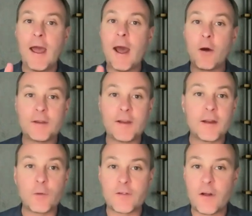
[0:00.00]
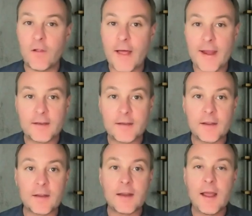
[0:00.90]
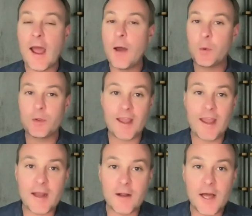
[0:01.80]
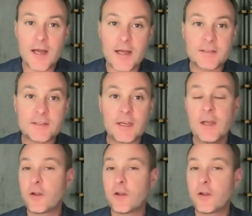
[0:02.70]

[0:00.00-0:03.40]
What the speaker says: how data was collected, how it was analyzed.